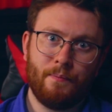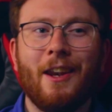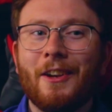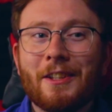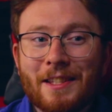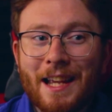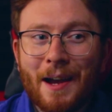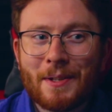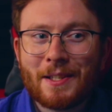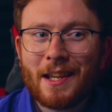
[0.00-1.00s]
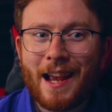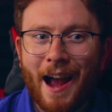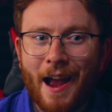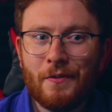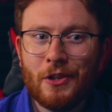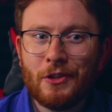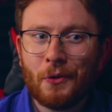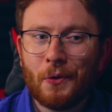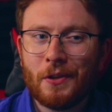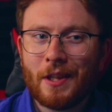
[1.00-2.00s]
And honestly, I must say, I've
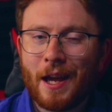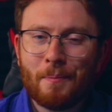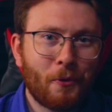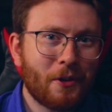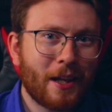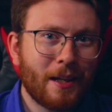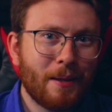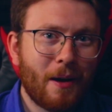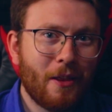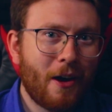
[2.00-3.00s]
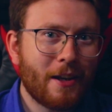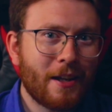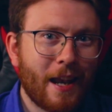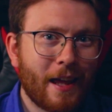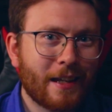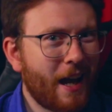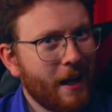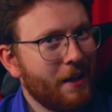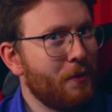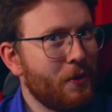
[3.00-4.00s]
enjoyed that board game a lot, and I
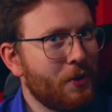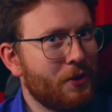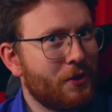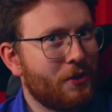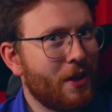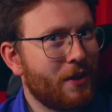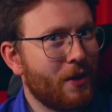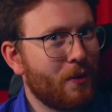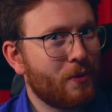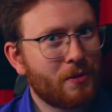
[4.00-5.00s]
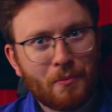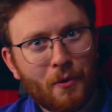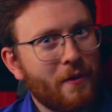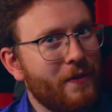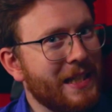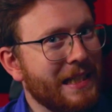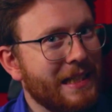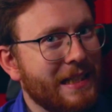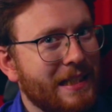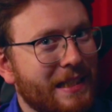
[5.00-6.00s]
kind of wish that there was more of it.
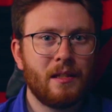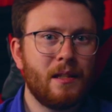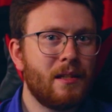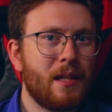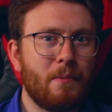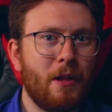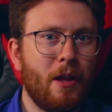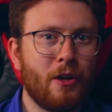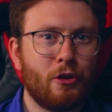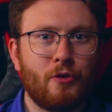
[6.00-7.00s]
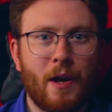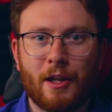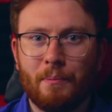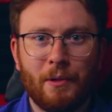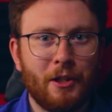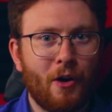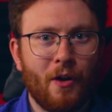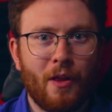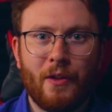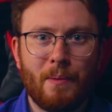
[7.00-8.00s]
Because it didn't take me long to try and complete
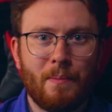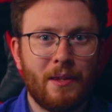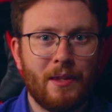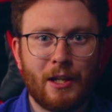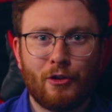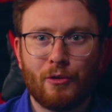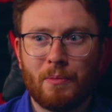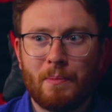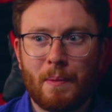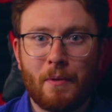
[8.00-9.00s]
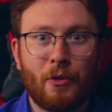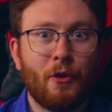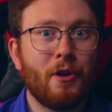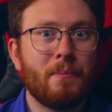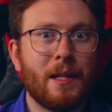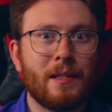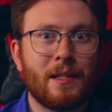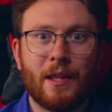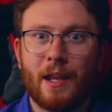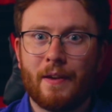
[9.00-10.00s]
all of them. That took me maybe 30 minutes,
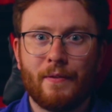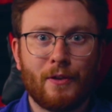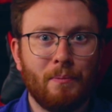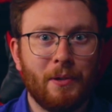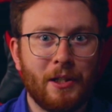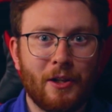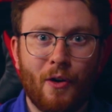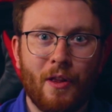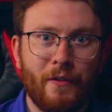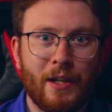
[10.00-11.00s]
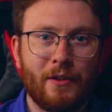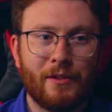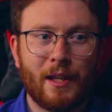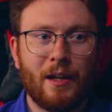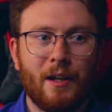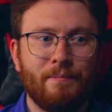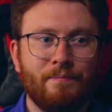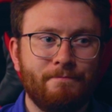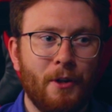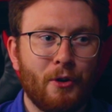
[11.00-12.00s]
and then I've completed all of it, and I was like, oh,
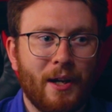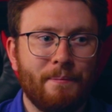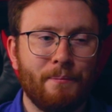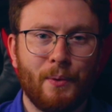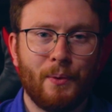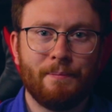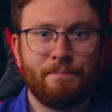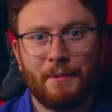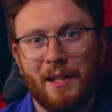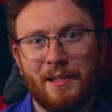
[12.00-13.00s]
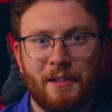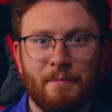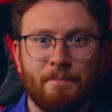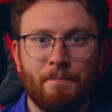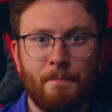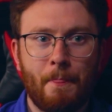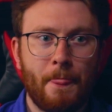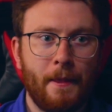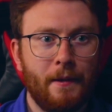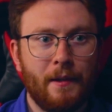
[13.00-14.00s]
okay, well, guess
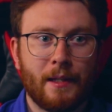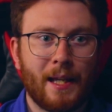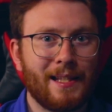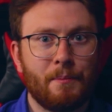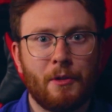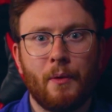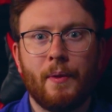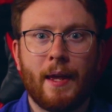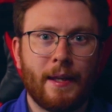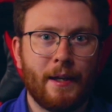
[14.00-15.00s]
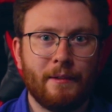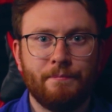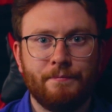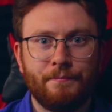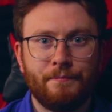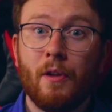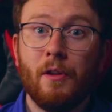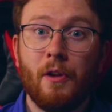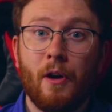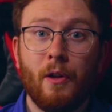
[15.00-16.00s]
I'm done with that now. But all
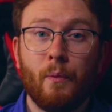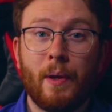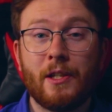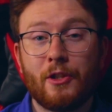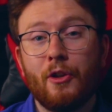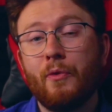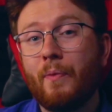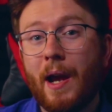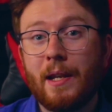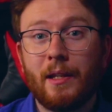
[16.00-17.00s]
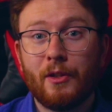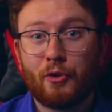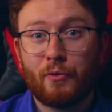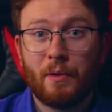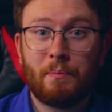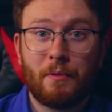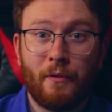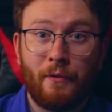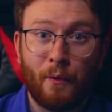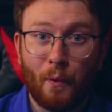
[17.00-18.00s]
in all, when I started writing the
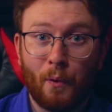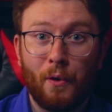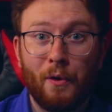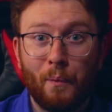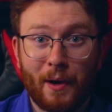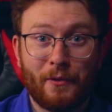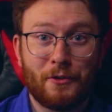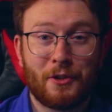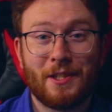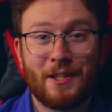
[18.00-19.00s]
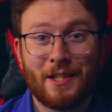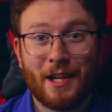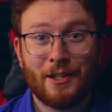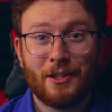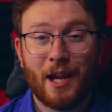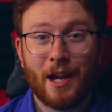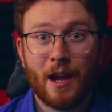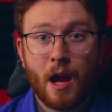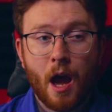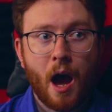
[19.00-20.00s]
script for what I was going to say today,
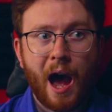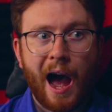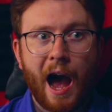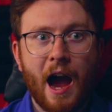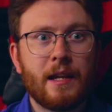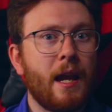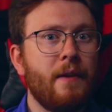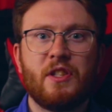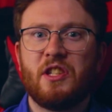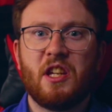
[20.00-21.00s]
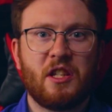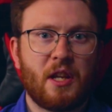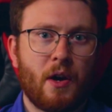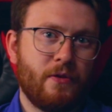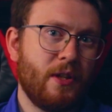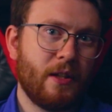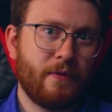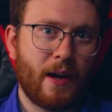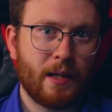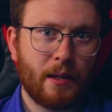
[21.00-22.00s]
I gave it 6 out of 6
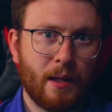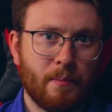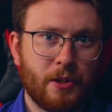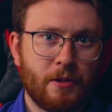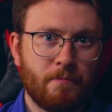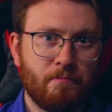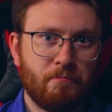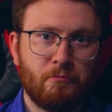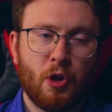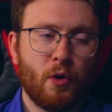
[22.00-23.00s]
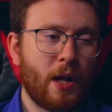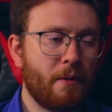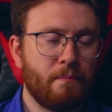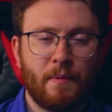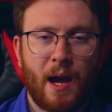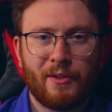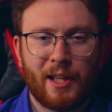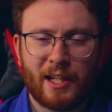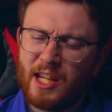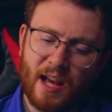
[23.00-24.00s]
Viking helmets. No doubt. I was
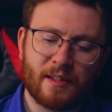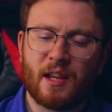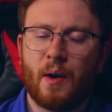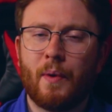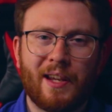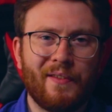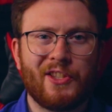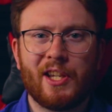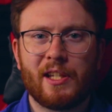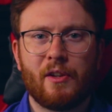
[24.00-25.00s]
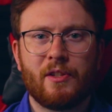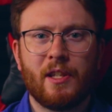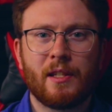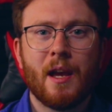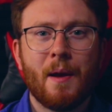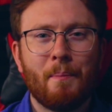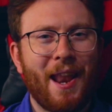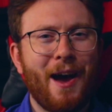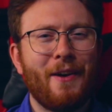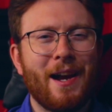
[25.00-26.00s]
like, yes, I want to give it 6 out of 6. But
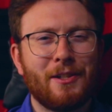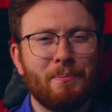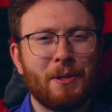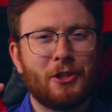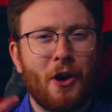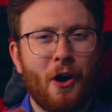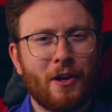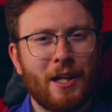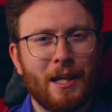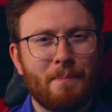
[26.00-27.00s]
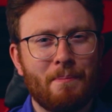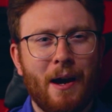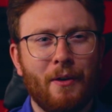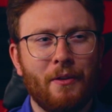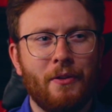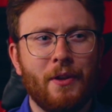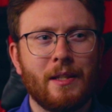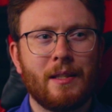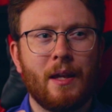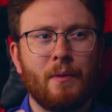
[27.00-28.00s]
now I've actually been talking about the
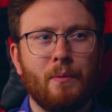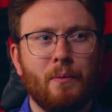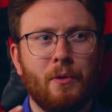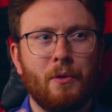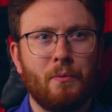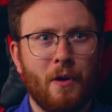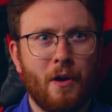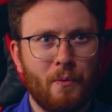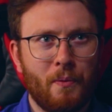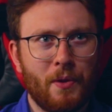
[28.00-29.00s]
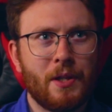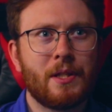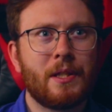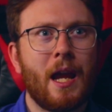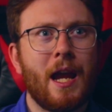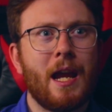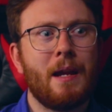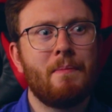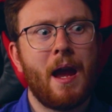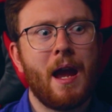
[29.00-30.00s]
things that were wrong with this
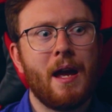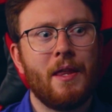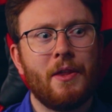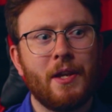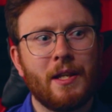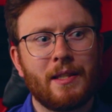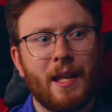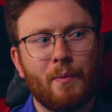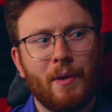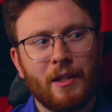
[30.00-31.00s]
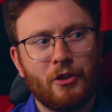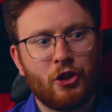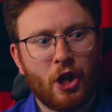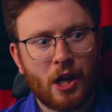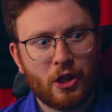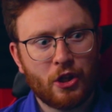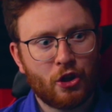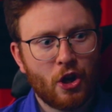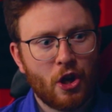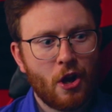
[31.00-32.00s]
game and the things that I would like to change.